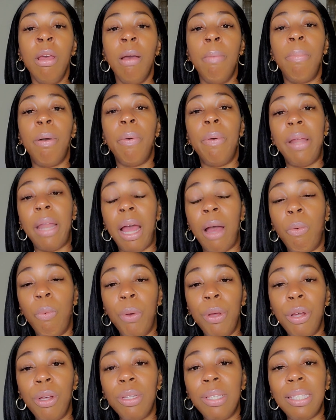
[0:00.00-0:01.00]
But what I
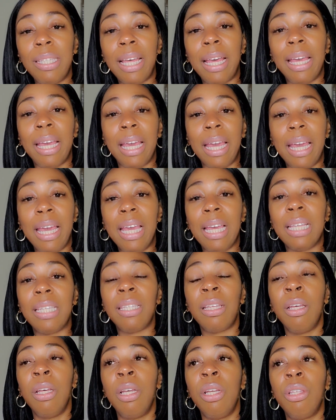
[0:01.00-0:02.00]
will say is,
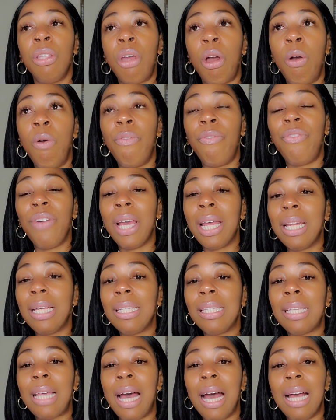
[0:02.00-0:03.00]
don't
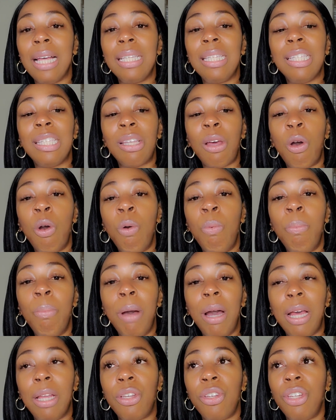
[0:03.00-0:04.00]
fantasize so
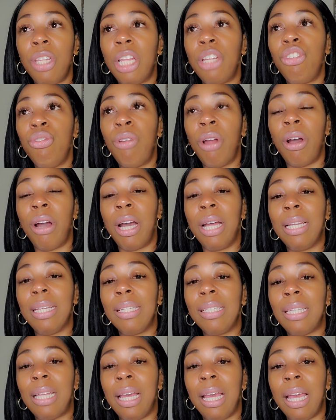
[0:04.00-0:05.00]
much that you don't
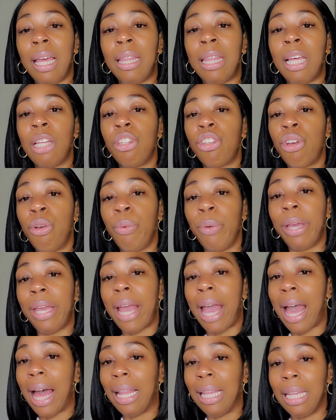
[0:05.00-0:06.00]
understand that your
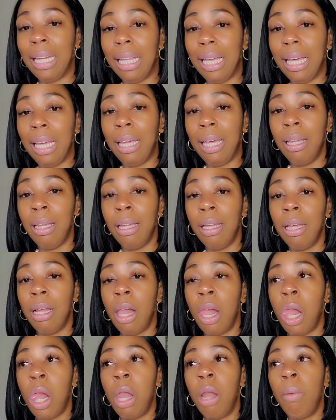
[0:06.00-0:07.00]
reality
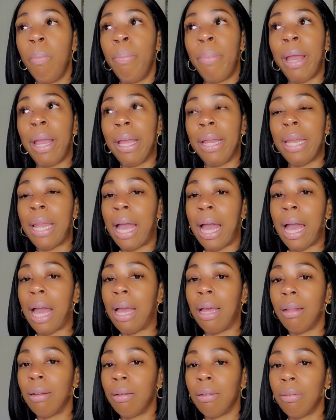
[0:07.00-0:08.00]
may not
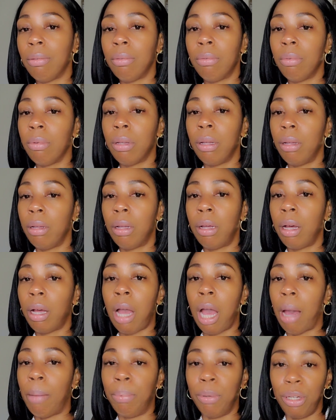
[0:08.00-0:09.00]

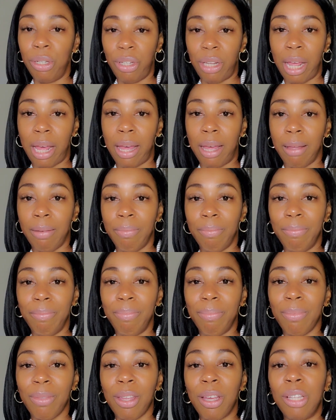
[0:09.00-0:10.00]
accomplish that.
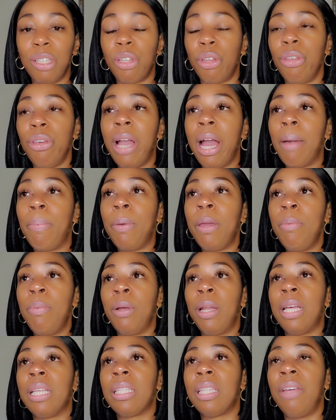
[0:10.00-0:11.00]
So you got people
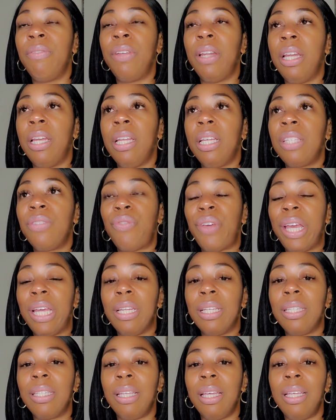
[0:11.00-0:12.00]
that's living in these
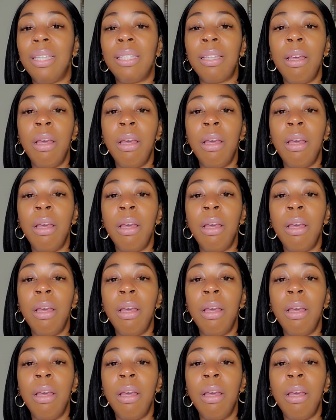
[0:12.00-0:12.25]
fantasies